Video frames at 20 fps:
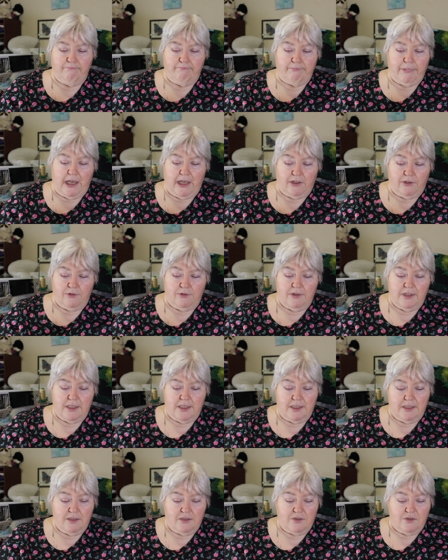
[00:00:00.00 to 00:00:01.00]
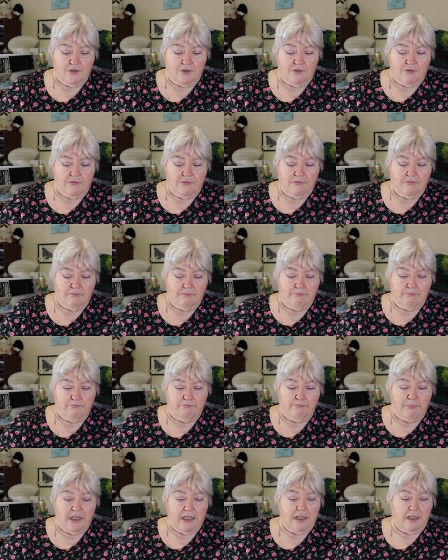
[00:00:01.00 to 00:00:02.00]
pattern that is
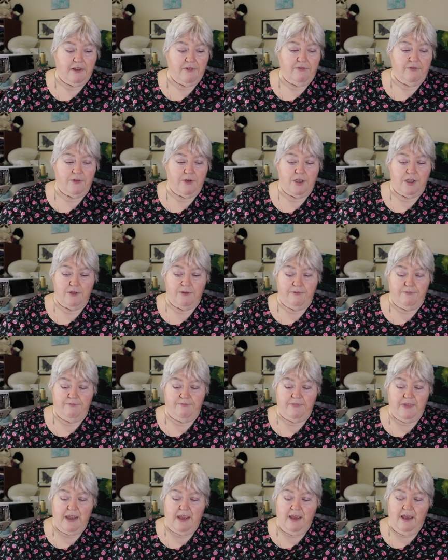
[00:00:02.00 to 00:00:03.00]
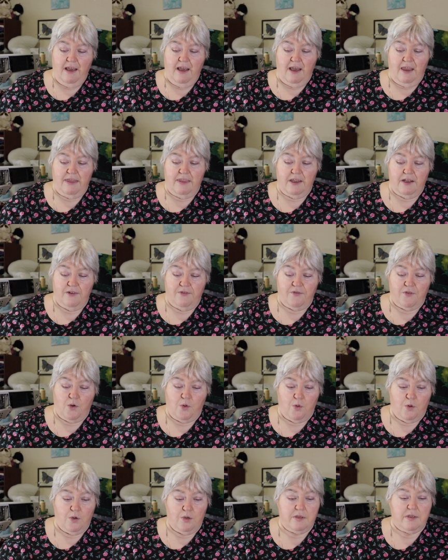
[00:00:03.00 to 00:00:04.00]
big enough for you. And then of
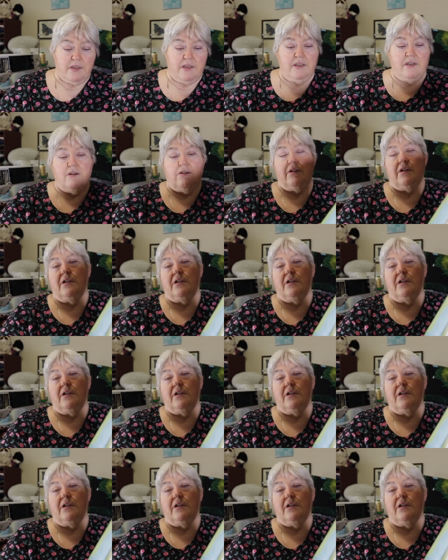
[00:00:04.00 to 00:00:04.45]
course there